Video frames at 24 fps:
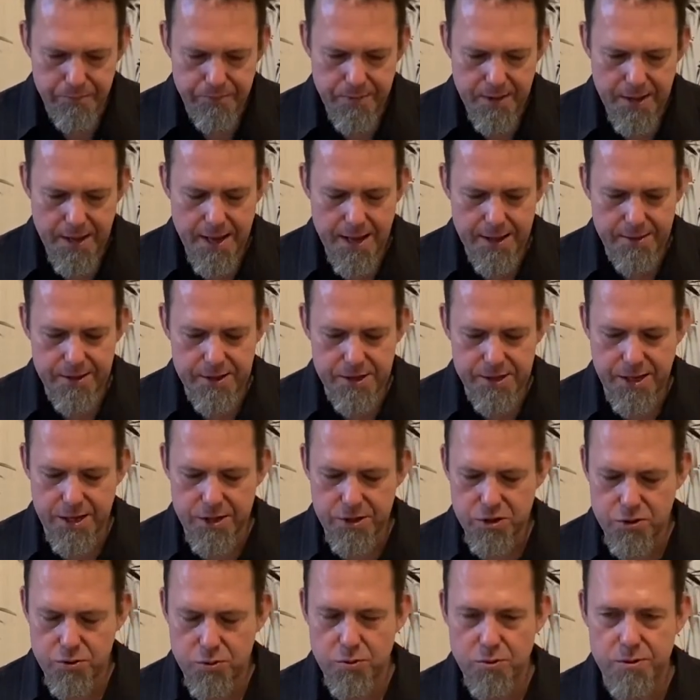And this has
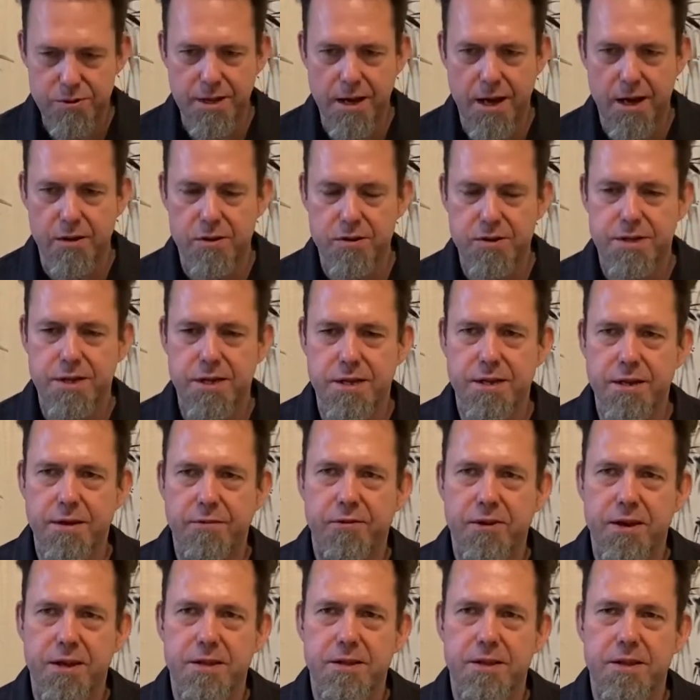cooled down
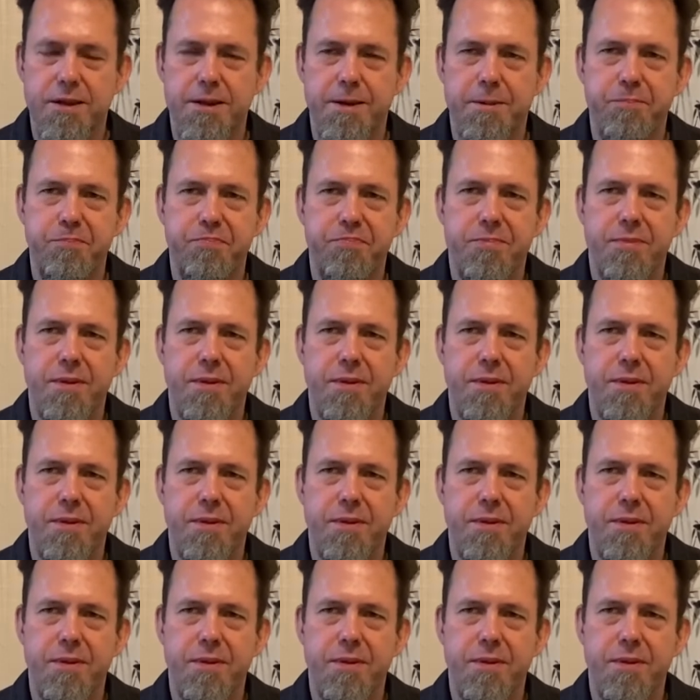significantly.